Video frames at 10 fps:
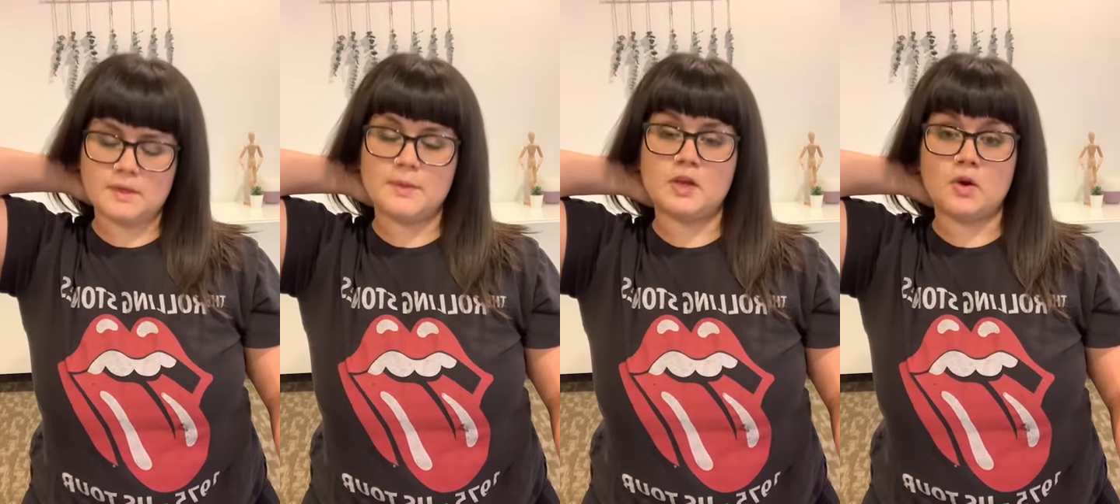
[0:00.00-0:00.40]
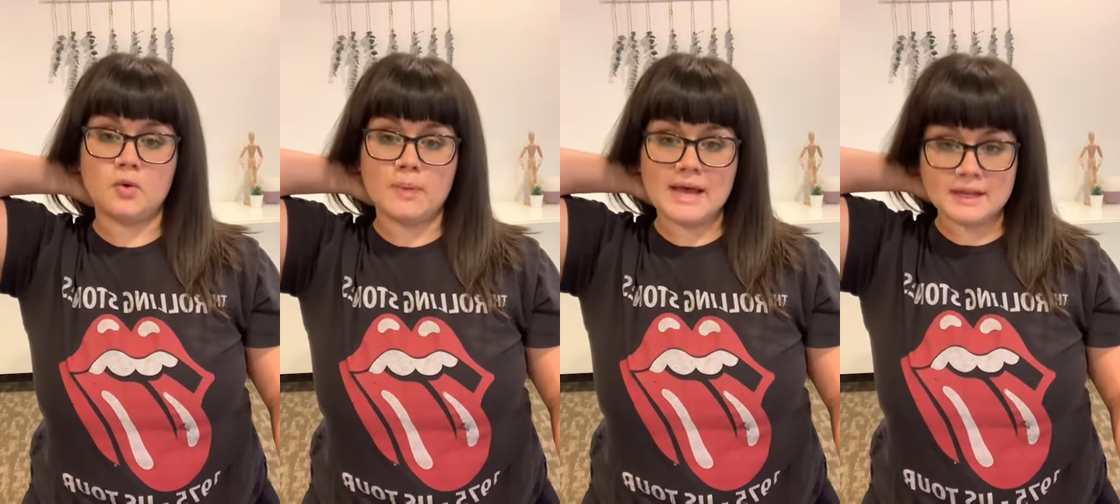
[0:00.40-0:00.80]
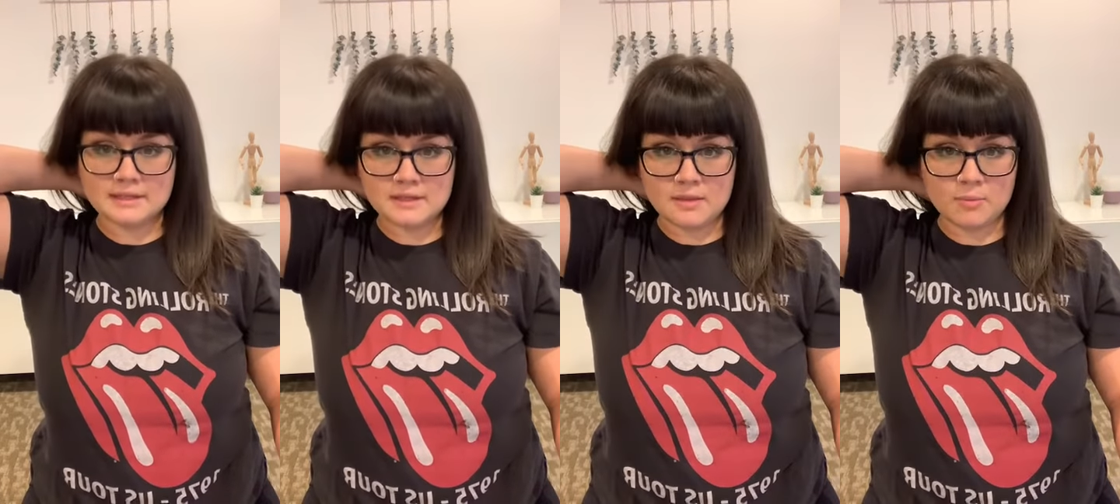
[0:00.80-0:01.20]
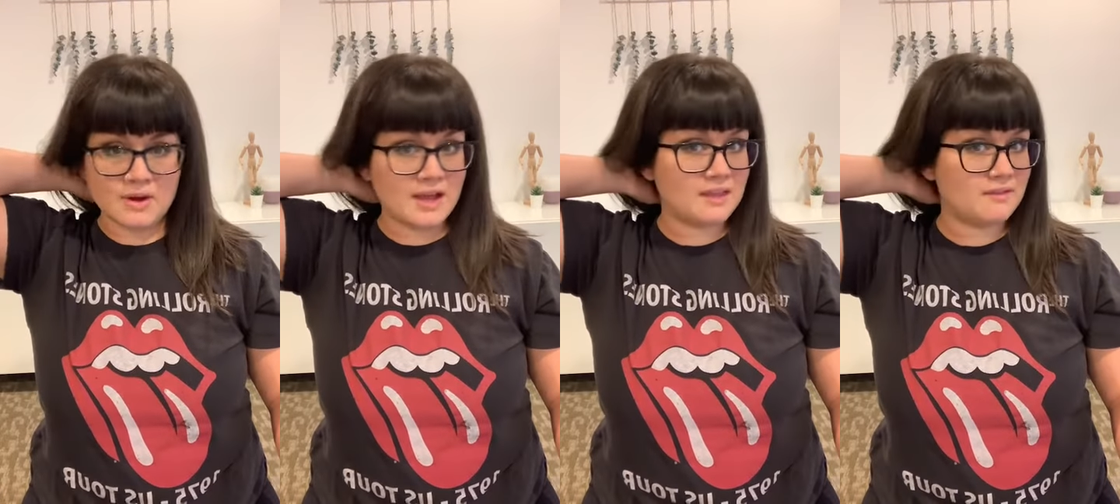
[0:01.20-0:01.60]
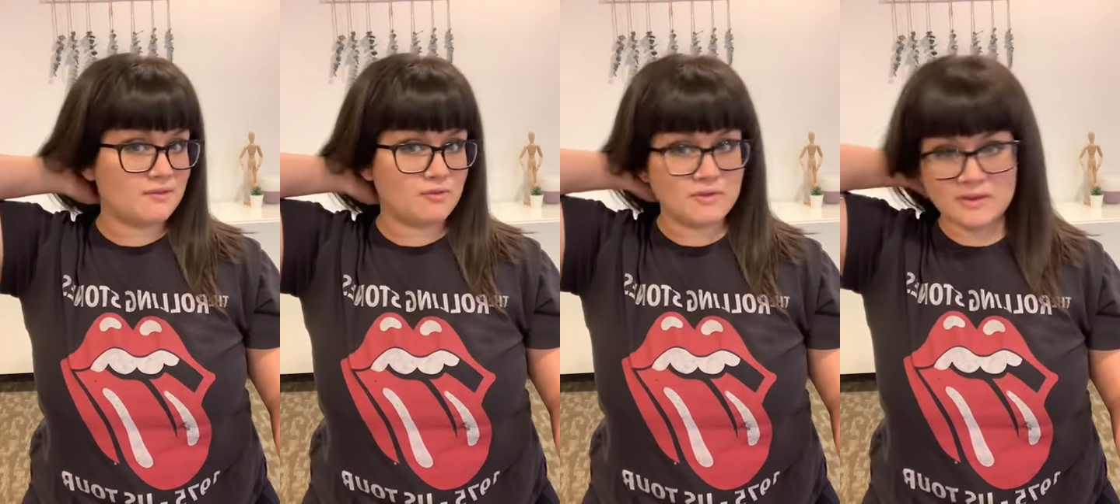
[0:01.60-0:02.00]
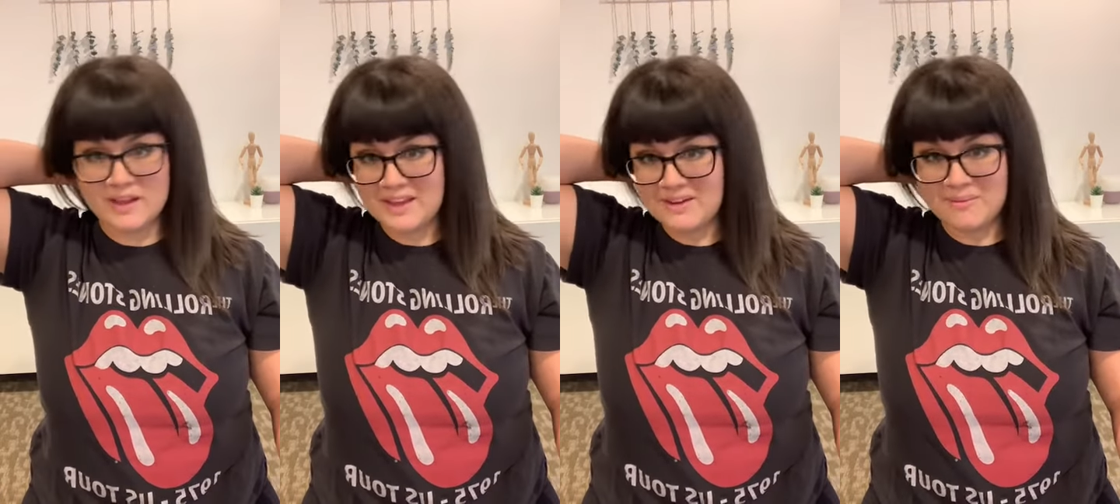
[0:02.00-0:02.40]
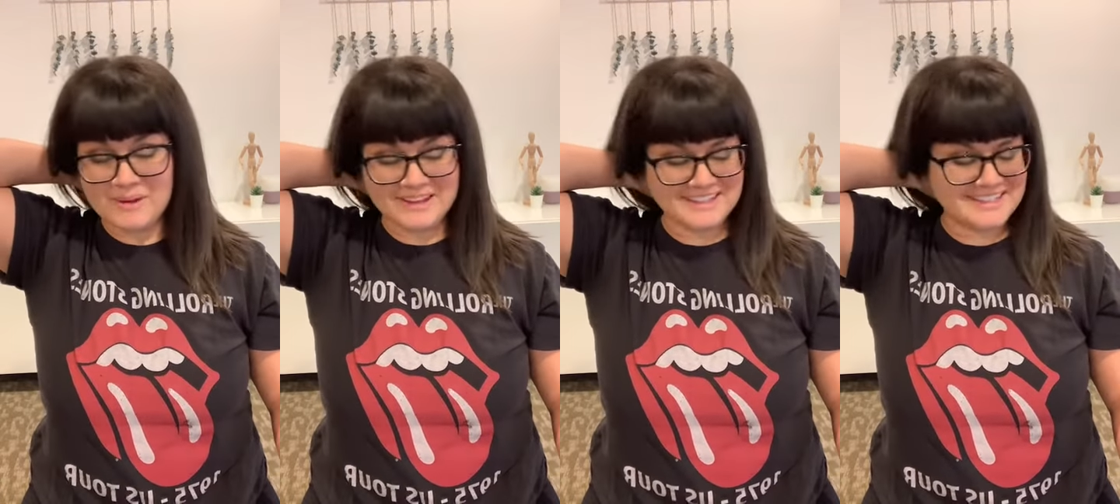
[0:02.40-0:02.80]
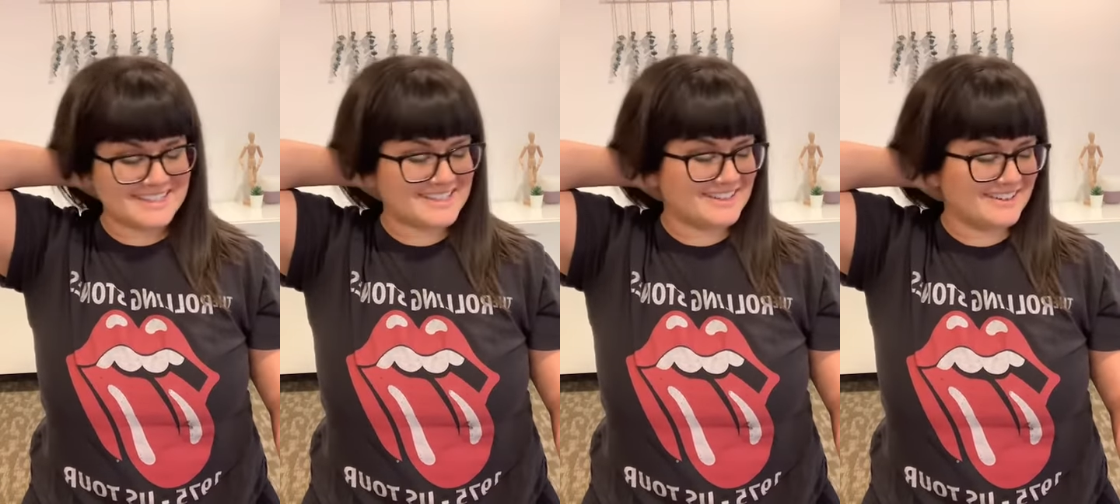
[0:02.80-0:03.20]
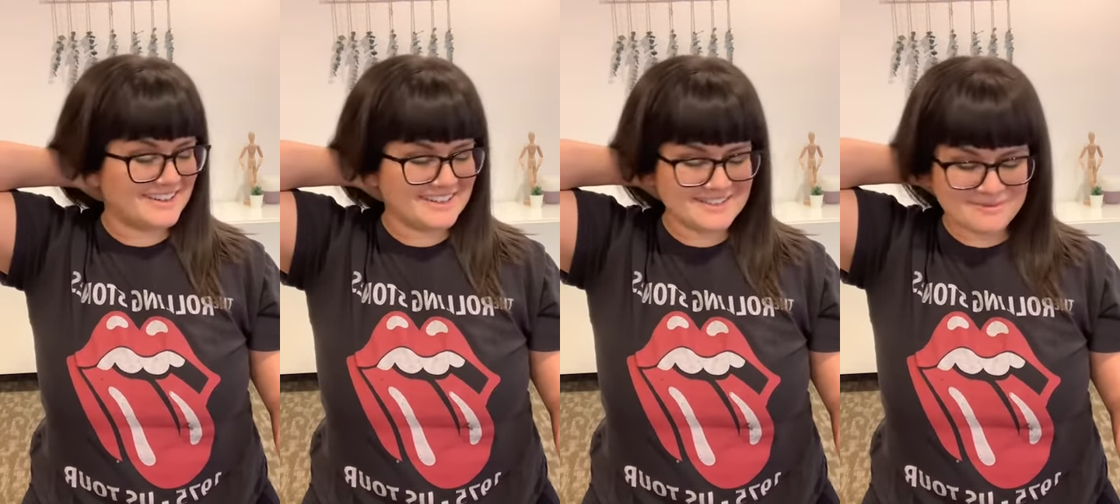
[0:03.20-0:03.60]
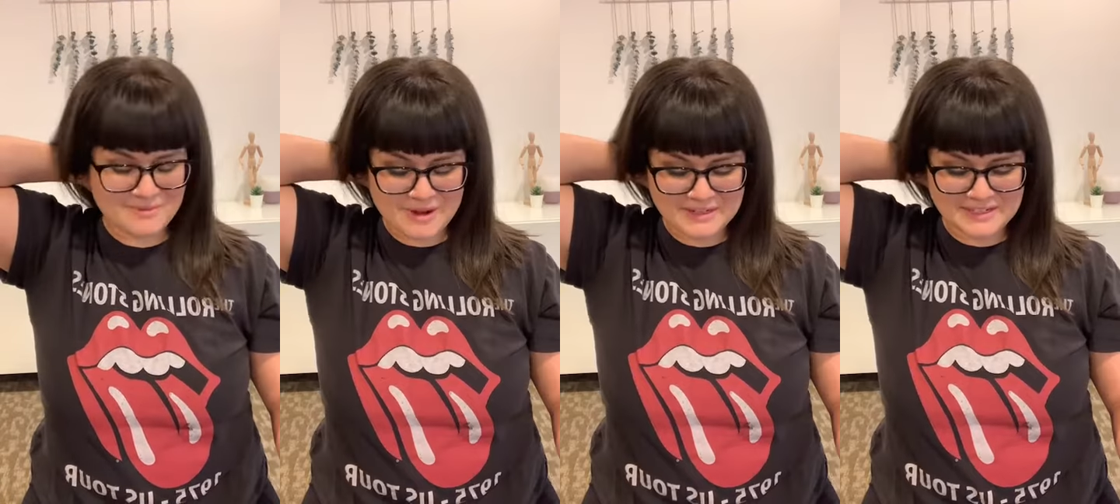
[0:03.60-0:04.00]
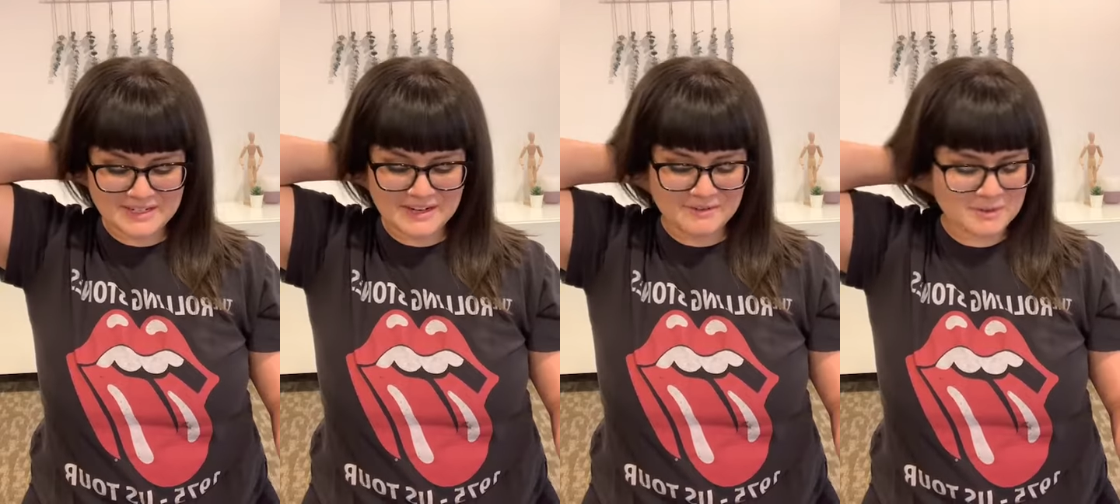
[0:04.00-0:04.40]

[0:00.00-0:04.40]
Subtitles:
Maybe go back to the breath if you feel like your mind is starting to wander.